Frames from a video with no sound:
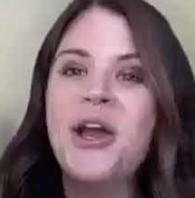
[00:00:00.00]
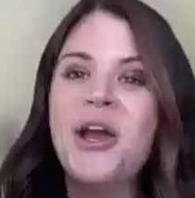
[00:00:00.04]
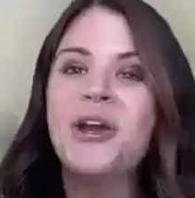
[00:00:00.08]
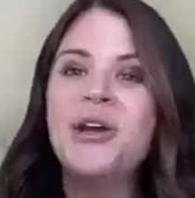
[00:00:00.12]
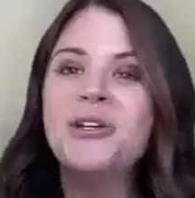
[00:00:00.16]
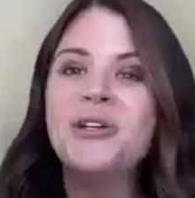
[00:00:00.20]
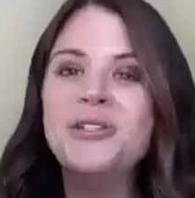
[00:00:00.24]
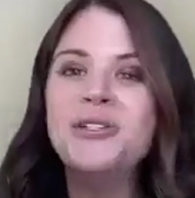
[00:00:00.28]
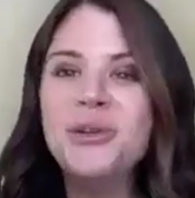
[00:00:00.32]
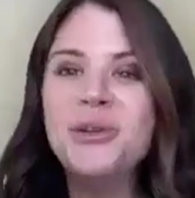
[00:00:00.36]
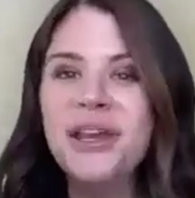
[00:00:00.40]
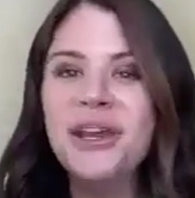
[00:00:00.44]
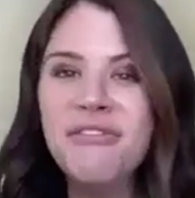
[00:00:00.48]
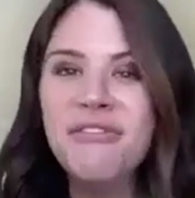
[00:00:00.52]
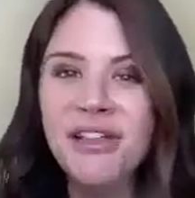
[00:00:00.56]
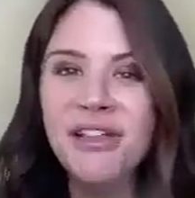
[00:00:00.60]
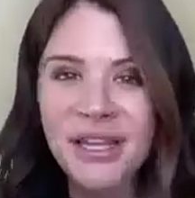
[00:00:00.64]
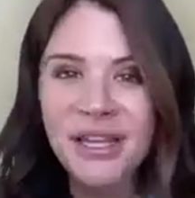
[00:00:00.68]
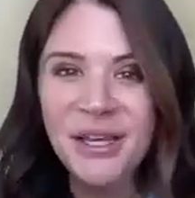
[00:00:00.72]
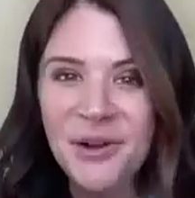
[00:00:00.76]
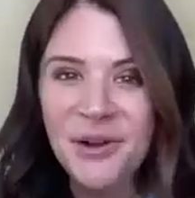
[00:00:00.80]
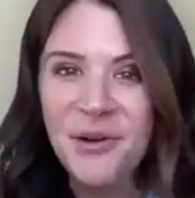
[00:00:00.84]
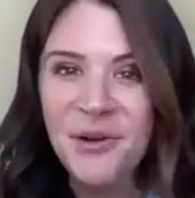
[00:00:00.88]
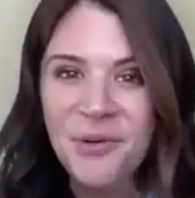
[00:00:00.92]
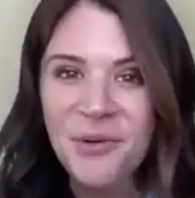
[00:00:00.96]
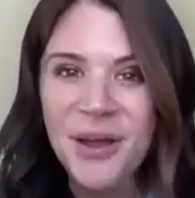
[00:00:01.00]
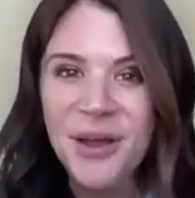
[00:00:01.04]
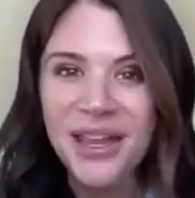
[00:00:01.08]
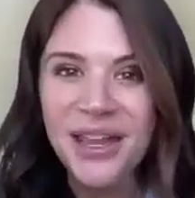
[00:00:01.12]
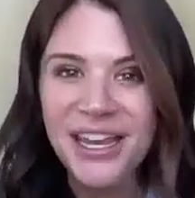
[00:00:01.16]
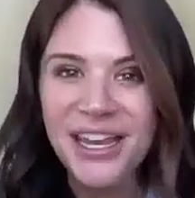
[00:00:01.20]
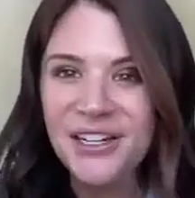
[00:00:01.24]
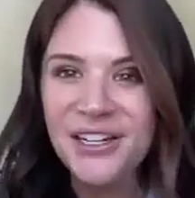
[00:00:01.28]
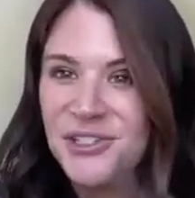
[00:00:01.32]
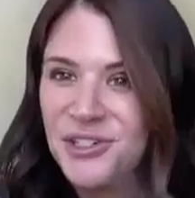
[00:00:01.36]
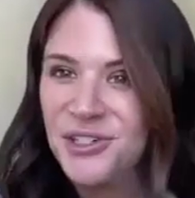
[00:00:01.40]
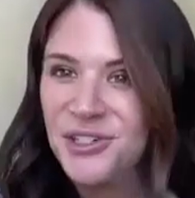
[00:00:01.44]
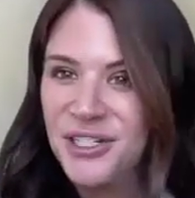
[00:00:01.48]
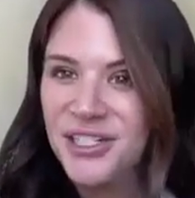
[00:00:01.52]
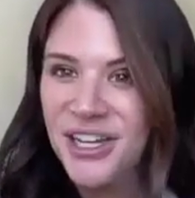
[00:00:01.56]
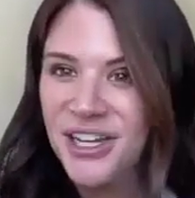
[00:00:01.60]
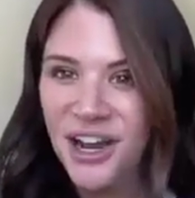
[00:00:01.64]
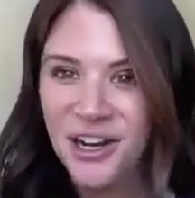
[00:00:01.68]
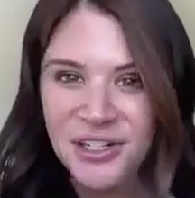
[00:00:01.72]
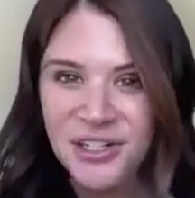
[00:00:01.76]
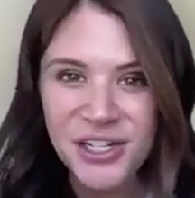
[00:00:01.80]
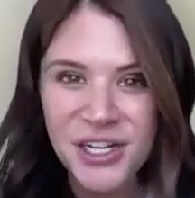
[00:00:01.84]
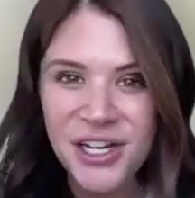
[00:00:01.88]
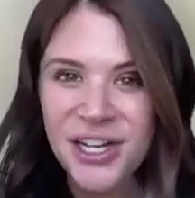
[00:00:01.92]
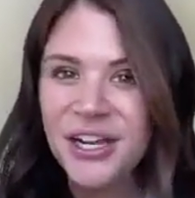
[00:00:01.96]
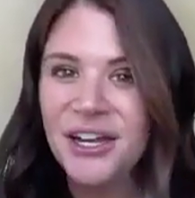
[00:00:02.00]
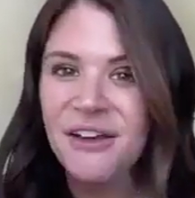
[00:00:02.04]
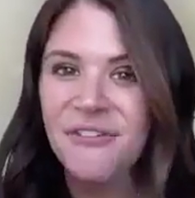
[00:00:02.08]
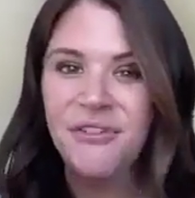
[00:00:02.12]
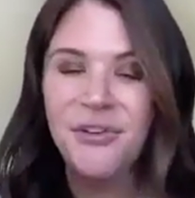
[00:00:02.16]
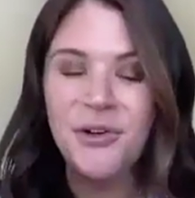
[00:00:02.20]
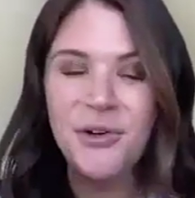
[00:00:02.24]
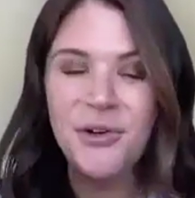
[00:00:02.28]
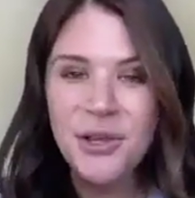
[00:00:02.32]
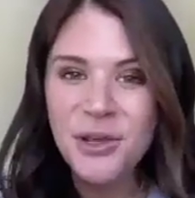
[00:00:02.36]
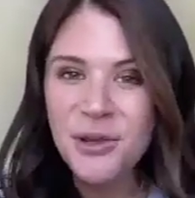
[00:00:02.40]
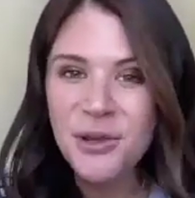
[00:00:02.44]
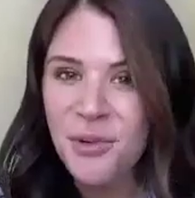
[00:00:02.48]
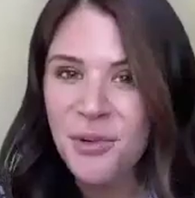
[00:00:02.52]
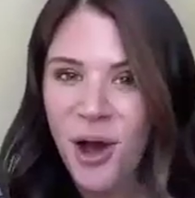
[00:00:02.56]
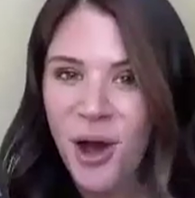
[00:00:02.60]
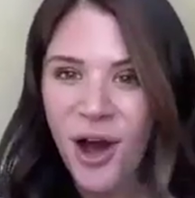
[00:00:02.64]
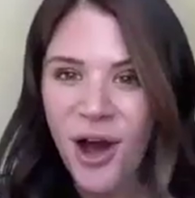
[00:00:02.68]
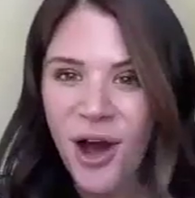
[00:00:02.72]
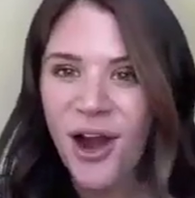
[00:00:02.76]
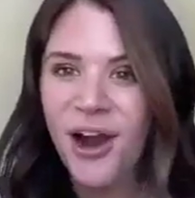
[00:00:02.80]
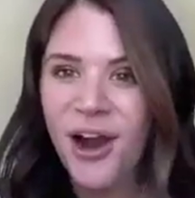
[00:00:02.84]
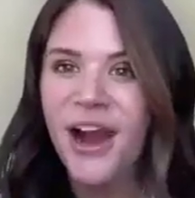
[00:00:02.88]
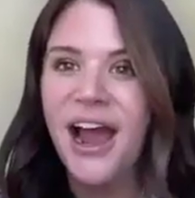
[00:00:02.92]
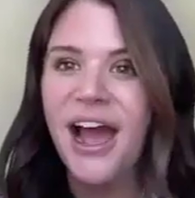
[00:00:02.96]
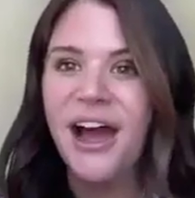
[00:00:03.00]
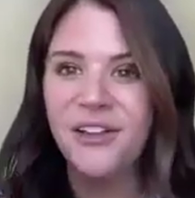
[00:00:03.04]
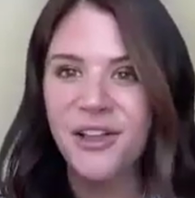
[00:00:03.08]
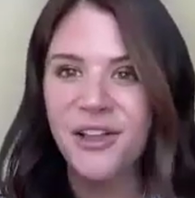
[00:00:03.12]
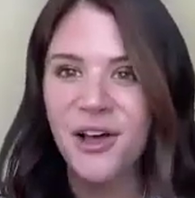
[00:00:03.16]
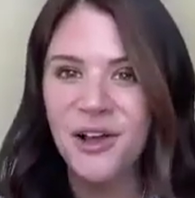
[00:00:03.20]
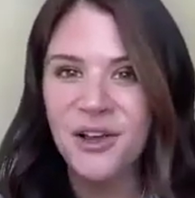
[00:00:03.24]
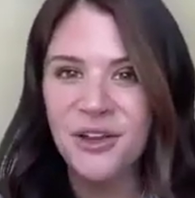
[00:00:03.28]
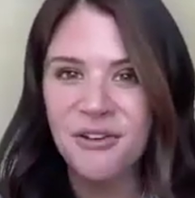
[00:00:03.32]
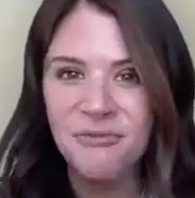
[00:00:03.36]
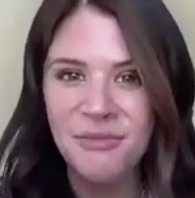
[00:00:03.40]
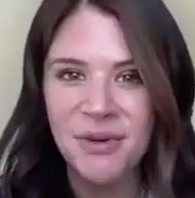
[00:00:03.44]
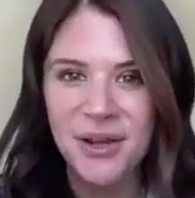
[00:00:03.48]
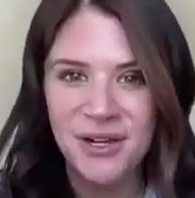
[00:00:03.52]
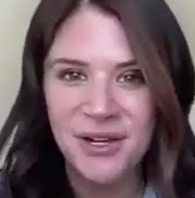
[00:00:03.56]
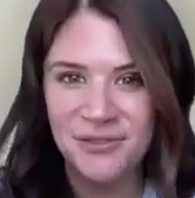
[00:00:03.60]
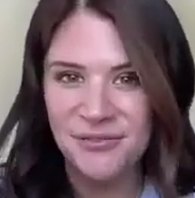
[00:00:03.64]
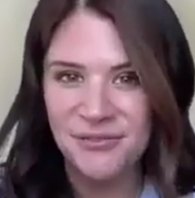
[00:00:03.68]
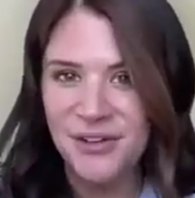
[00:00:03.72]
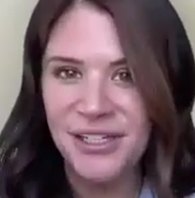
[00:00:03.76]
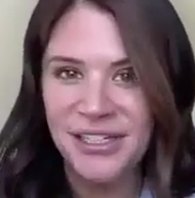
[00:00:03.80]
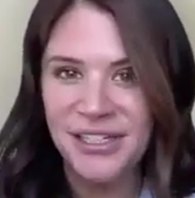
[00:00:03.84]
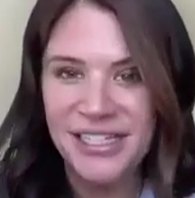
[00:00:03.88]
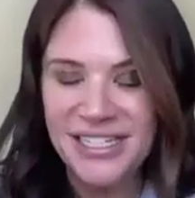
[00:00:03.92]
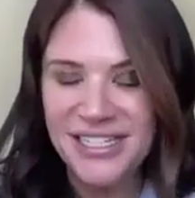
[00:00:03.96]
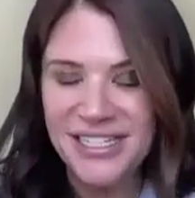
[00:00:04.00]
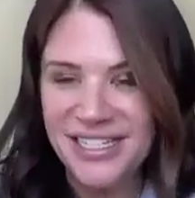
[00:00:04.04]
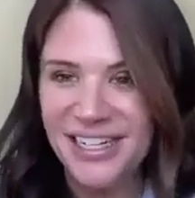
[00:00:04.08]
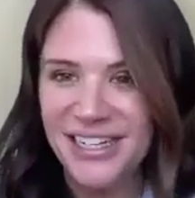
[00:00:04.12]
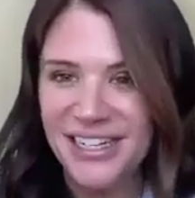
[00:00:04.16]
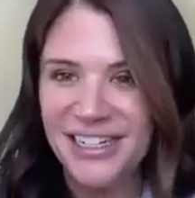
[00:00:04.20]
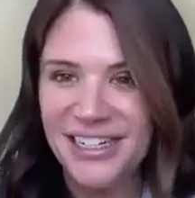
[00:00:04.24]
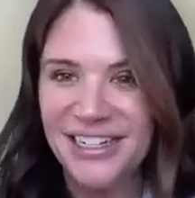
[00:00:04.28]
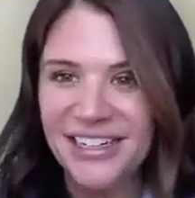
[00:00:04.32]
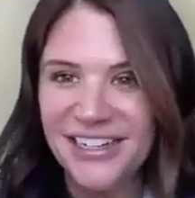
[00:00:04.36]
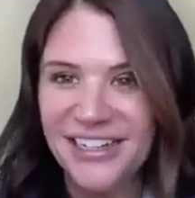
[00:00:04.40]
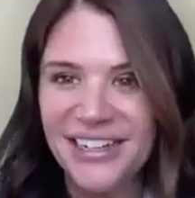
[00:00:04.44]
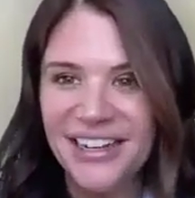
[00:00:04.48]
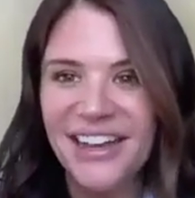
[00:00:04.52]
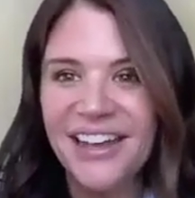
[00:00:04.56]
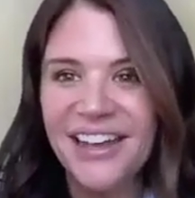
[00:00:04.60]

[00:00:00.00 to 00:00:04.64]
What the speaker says: could you give a little quick introduction of who you are, how long you've been in real estate?